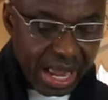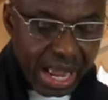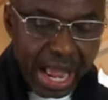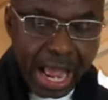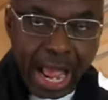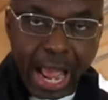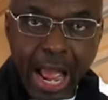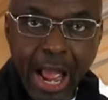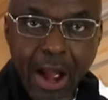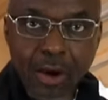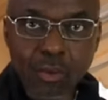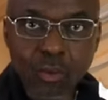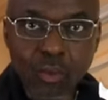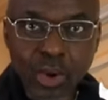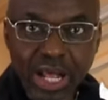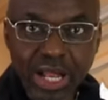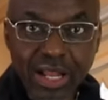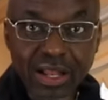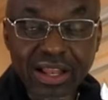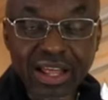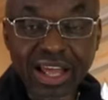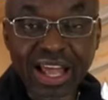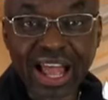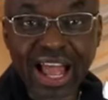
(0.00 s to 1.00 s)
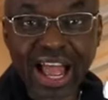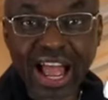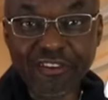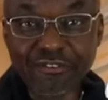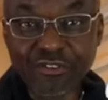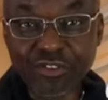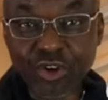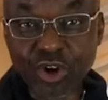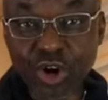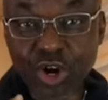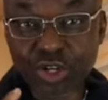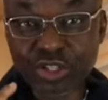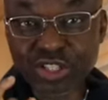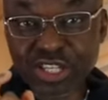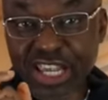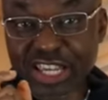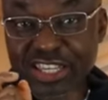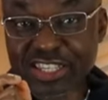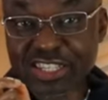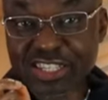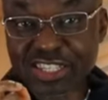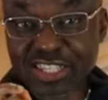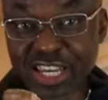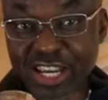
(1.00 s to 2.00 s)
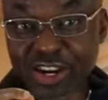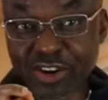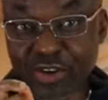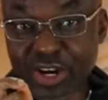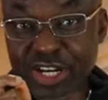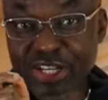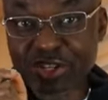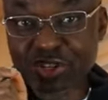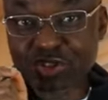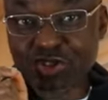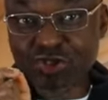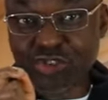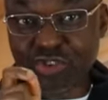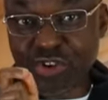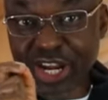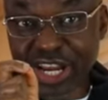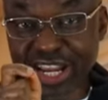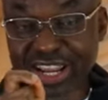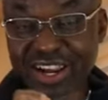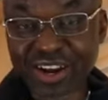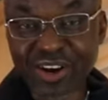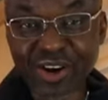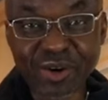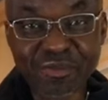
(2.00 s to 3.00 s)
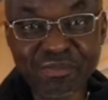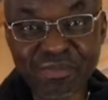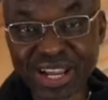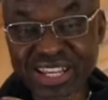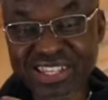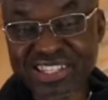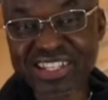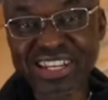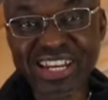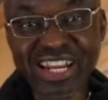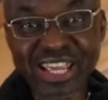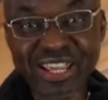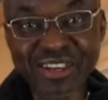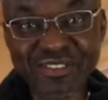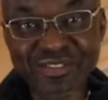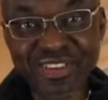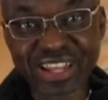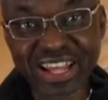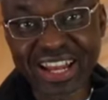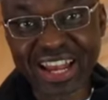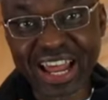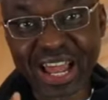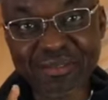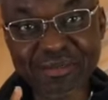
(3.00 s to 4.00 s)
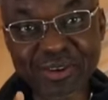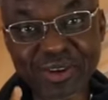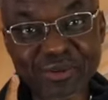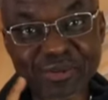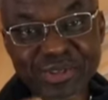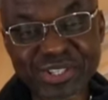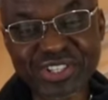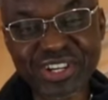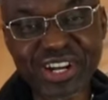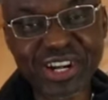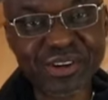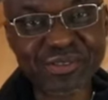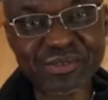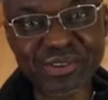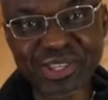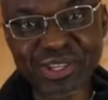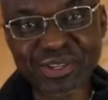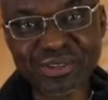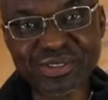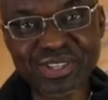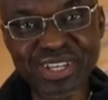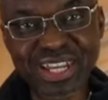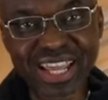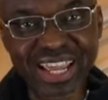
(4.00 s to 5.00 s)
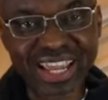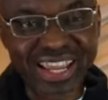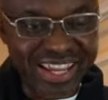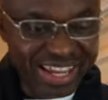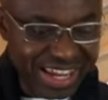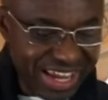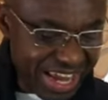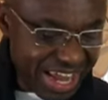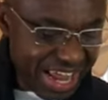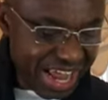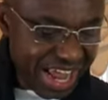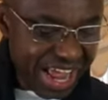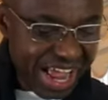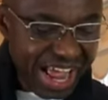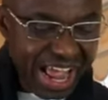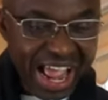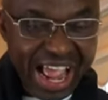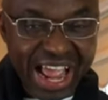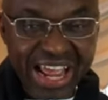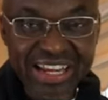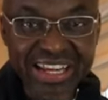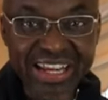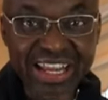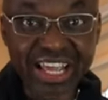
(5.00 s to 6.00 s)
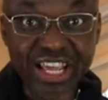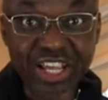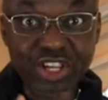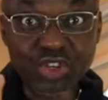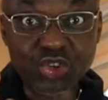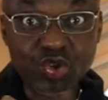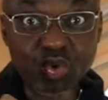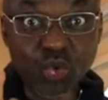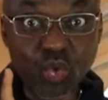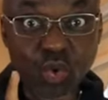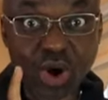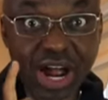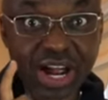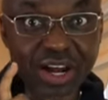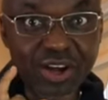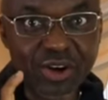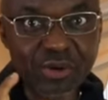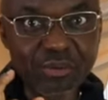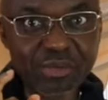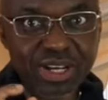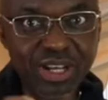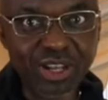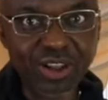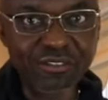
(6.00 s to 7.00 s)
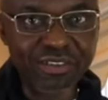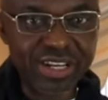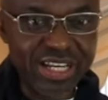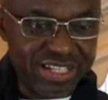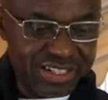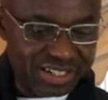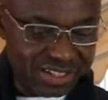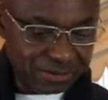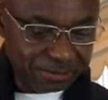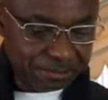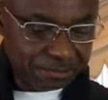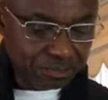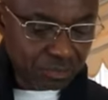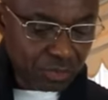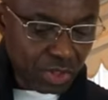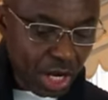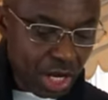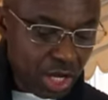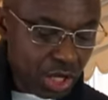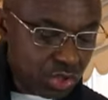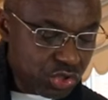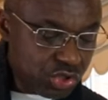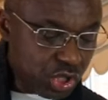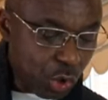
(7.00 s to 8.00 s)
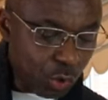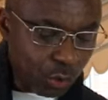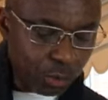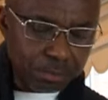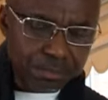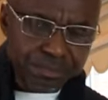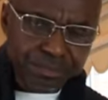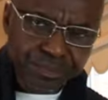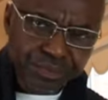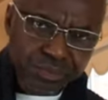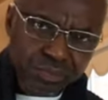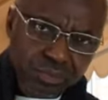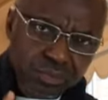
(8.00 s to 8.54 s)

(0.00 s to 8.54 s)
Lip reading: Well, I've got a secret trick up my sleeve that I'm going to be sharing with you today. And you are going to be loving it. So,